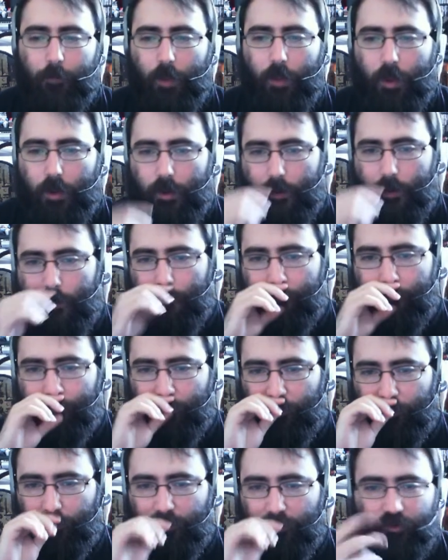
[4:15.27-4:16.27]
Um,
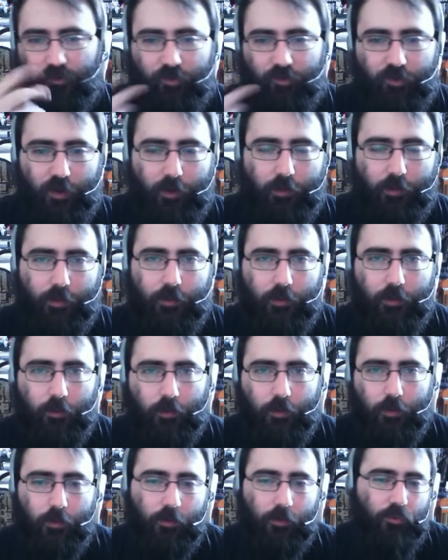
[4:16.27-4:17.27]
so this is just kind of like
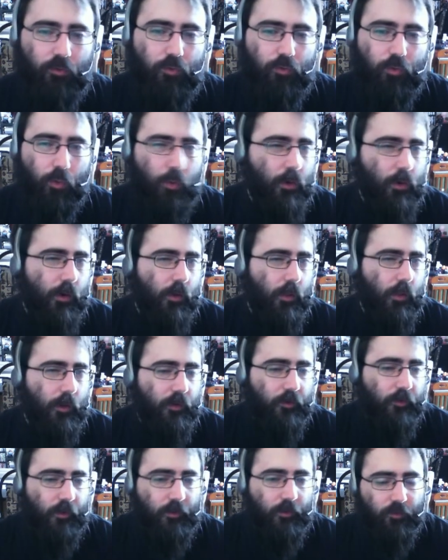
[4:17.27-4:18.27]
a tutorial in a
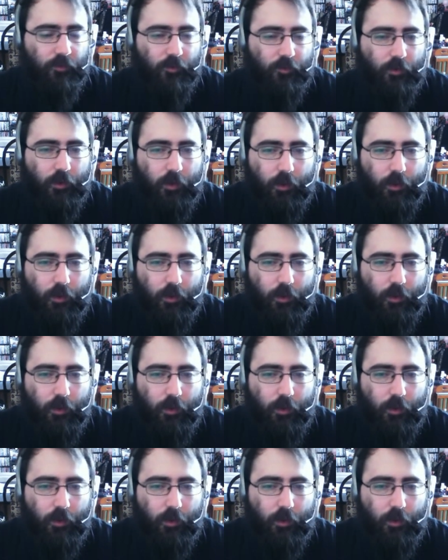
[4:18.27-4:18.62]
sense.